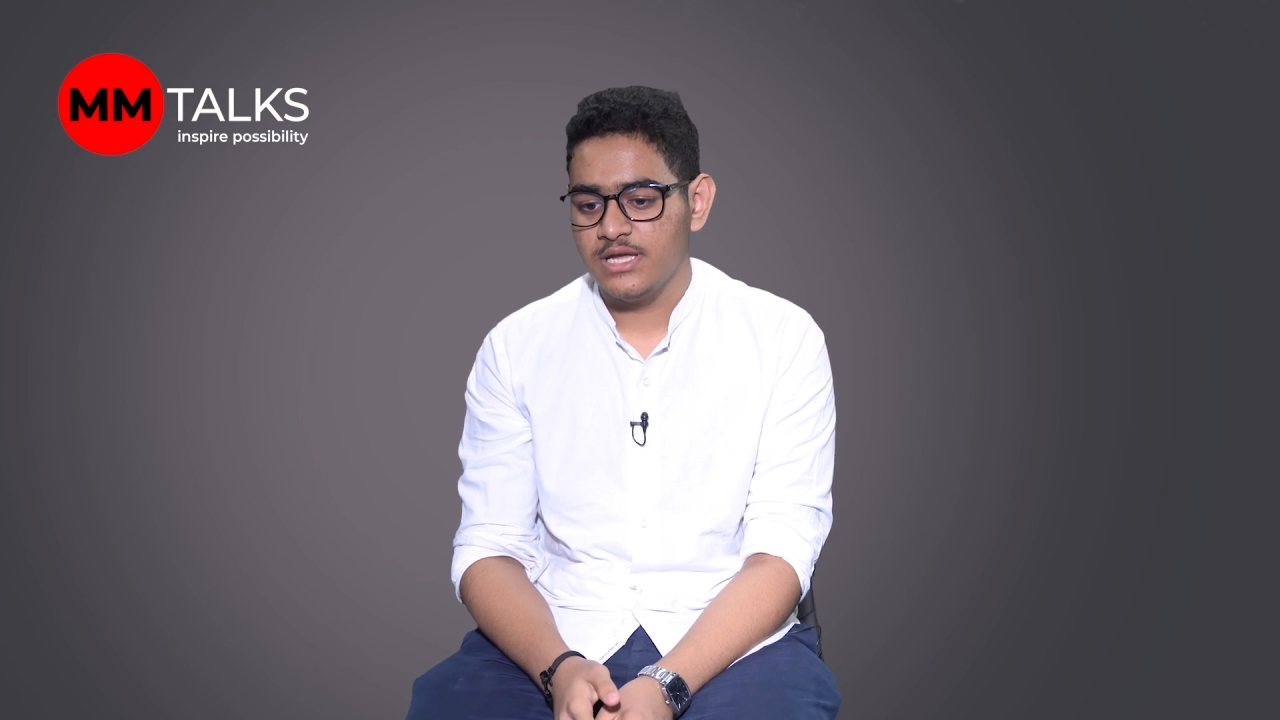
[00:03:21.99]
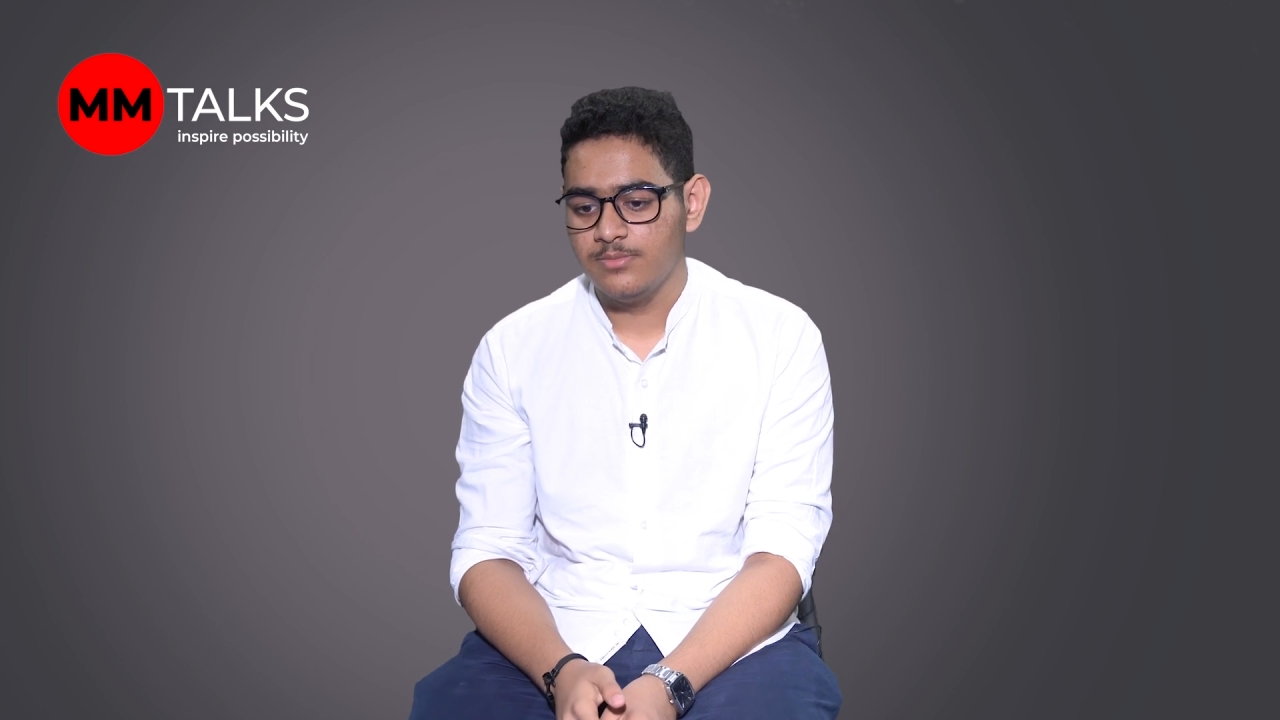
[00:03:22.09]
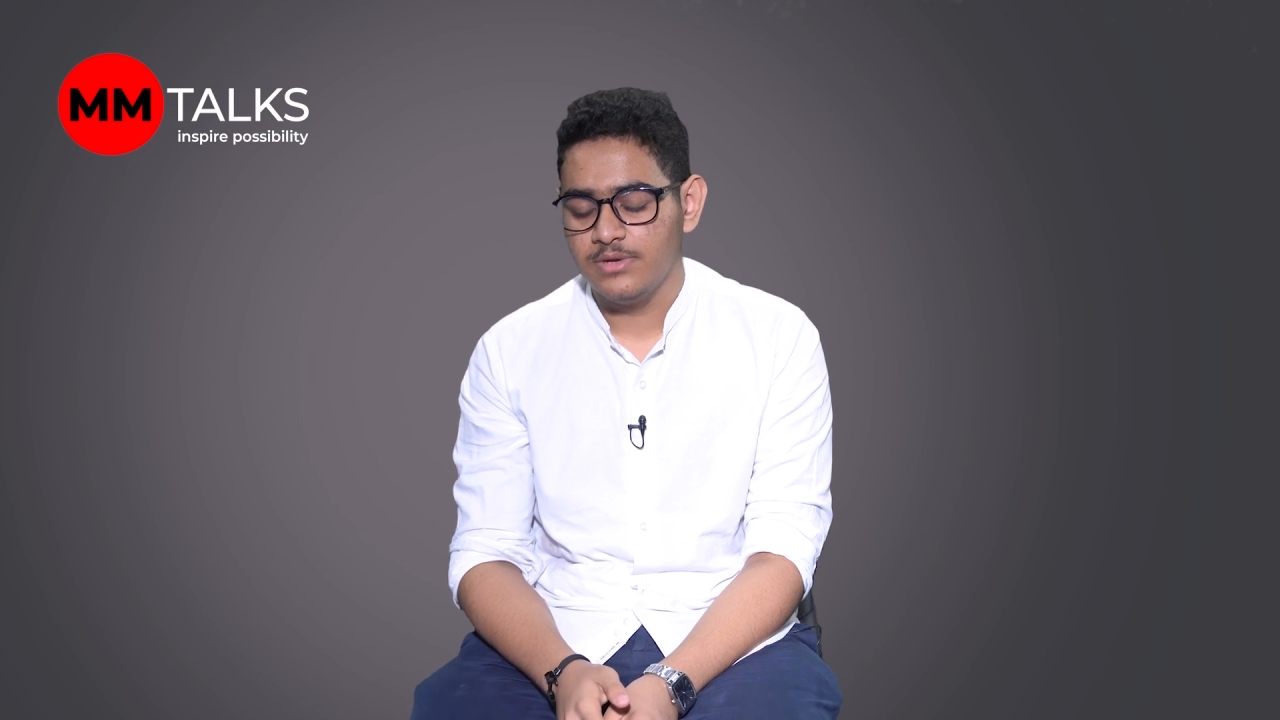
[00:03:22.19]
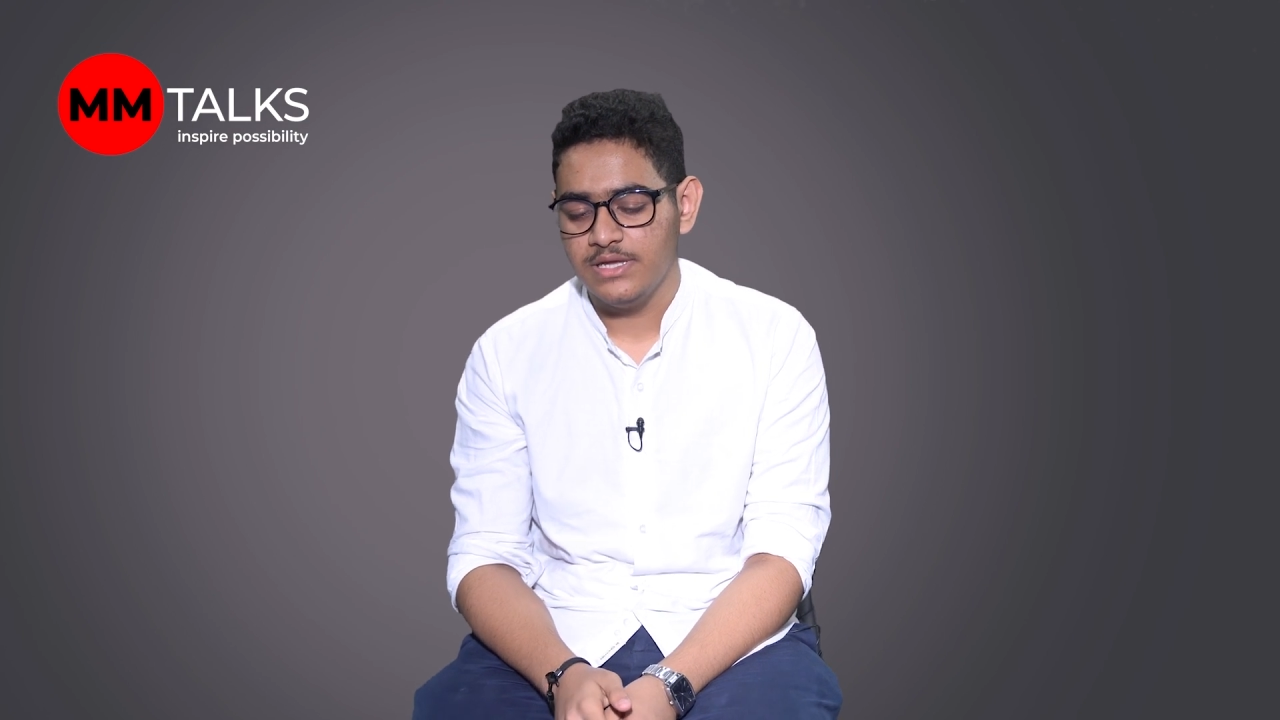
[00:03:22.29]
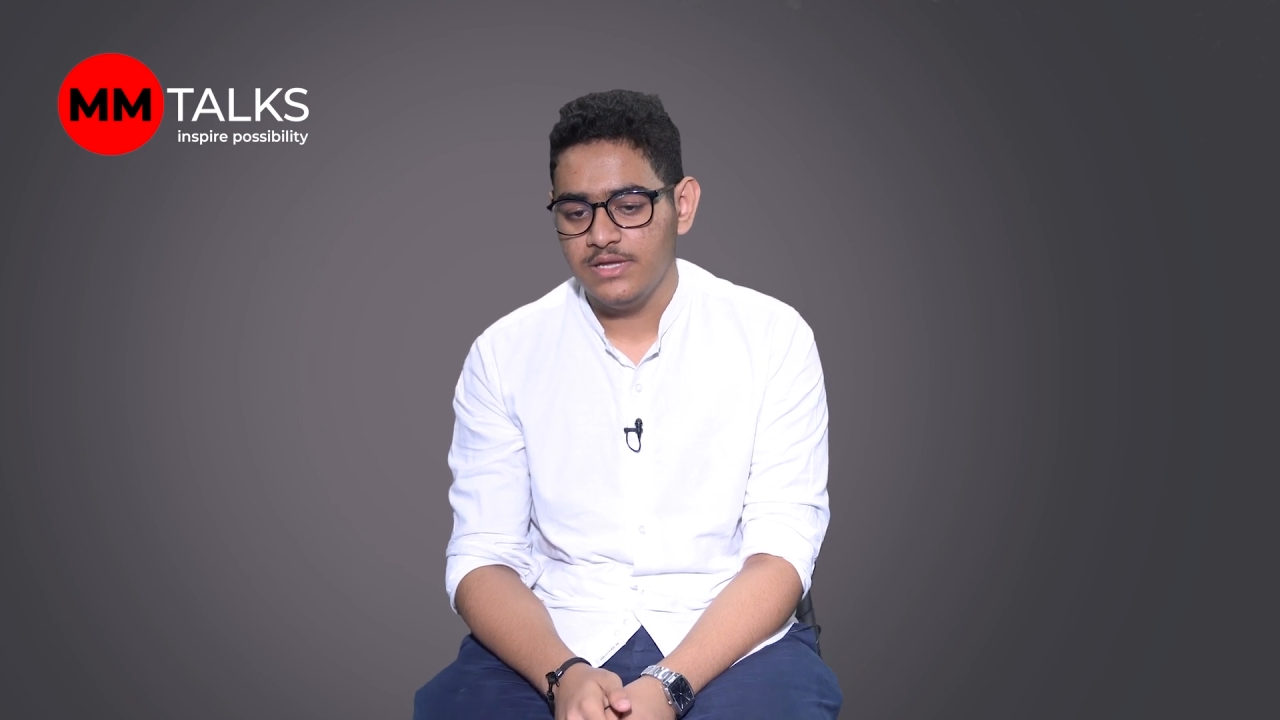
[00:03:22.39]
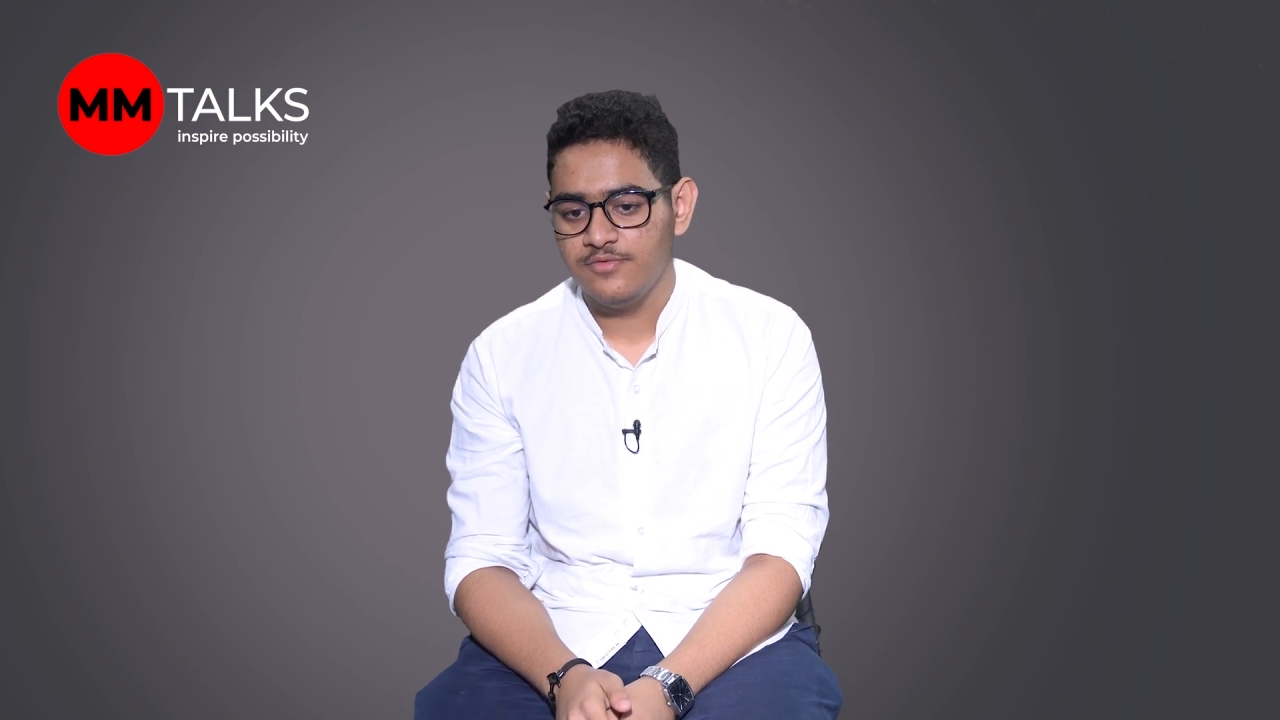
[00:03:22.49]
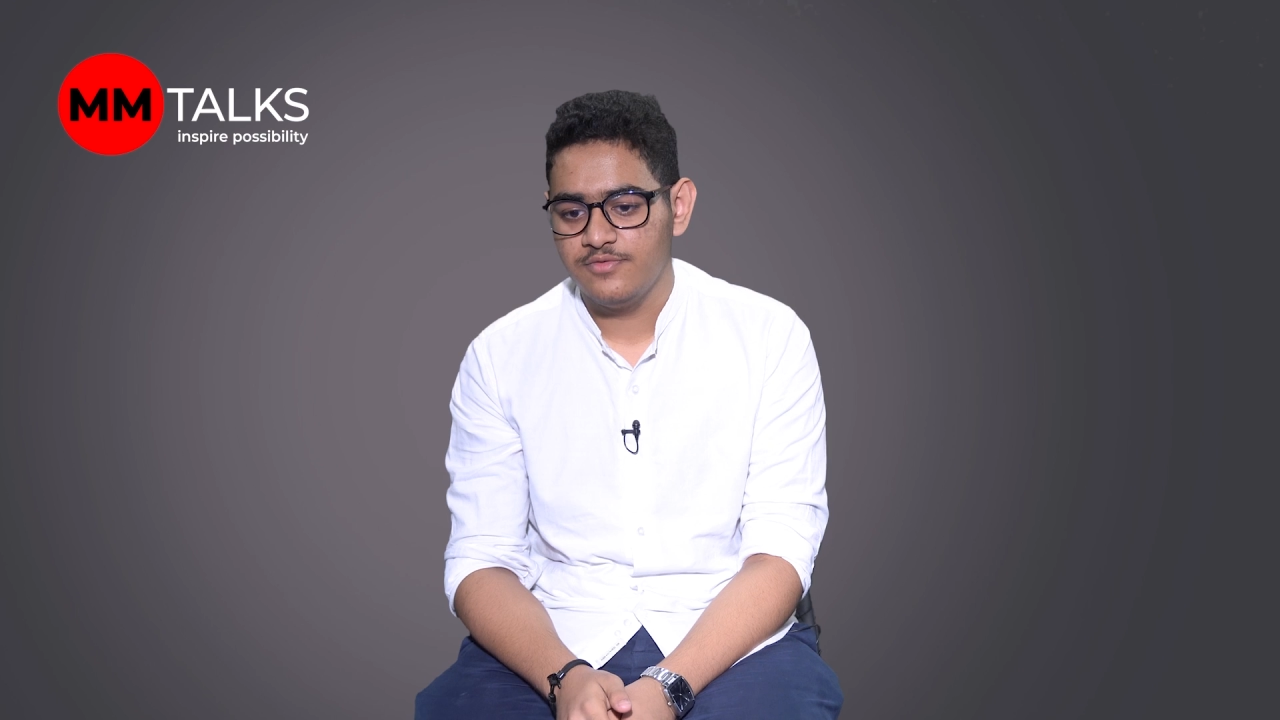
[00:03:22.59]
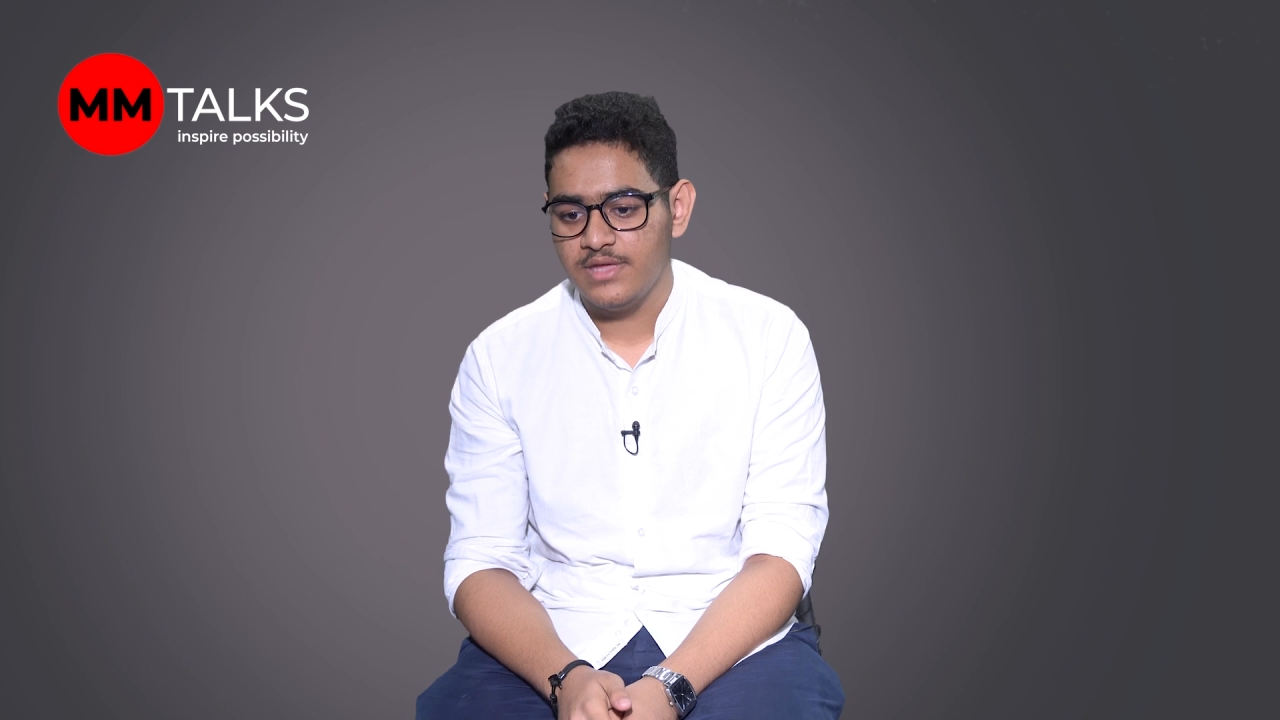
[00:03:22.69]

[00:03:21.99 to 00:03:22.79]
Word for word: I believe